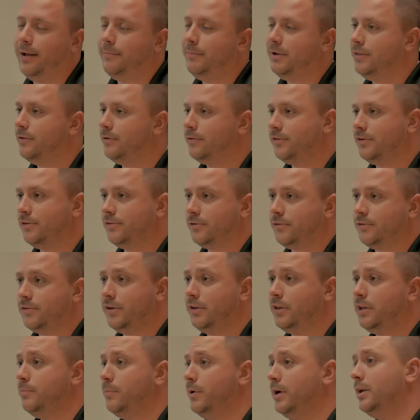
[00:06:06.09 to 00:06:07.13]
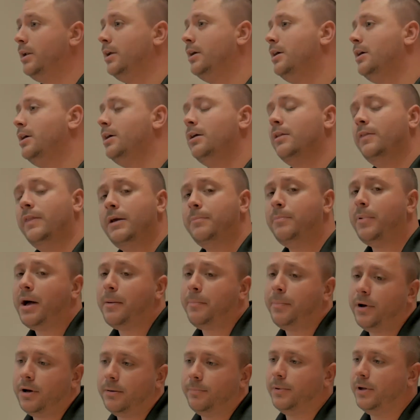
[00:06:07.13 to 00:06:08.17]
I mean, those things are silly, but sure, they
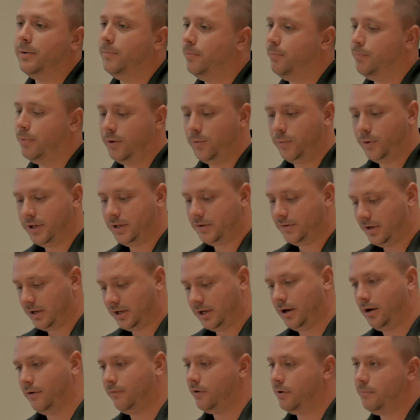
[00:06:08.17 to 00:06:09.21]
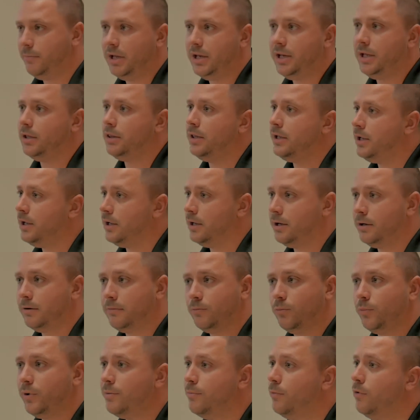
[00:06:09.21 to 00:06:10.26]
pop up, but we take care of it immediately
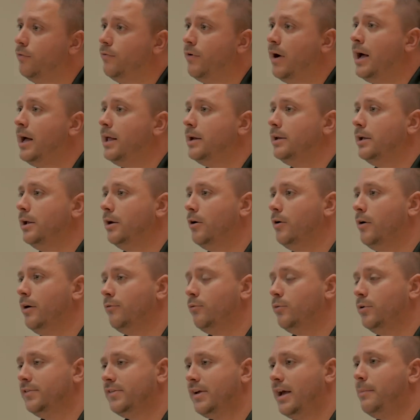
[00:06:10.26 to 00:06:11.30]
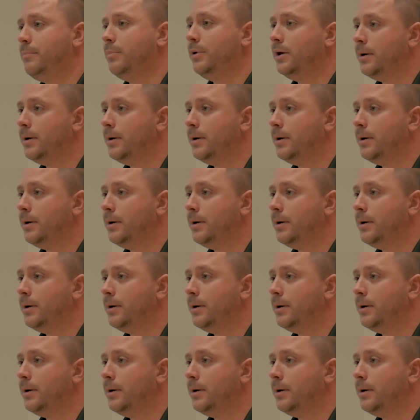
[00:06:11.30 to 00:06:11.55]
and we move on. Everyone's happy.